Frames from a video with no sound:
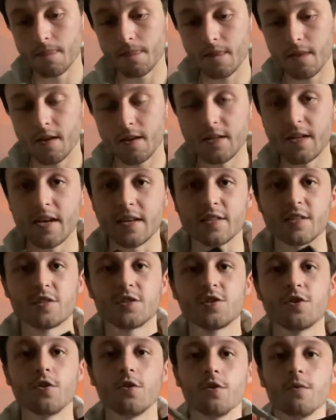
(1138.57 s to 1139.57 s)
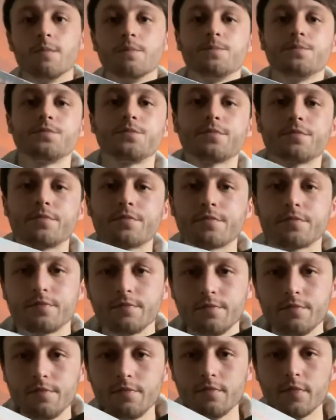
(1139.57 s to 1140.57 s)
Yes, so
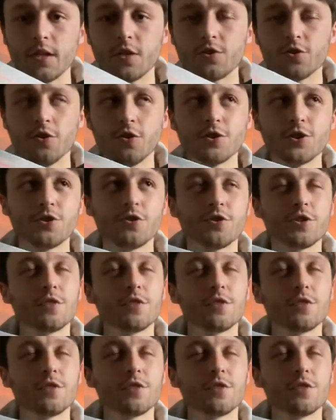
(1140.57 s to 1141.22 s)
Torture Dungeon,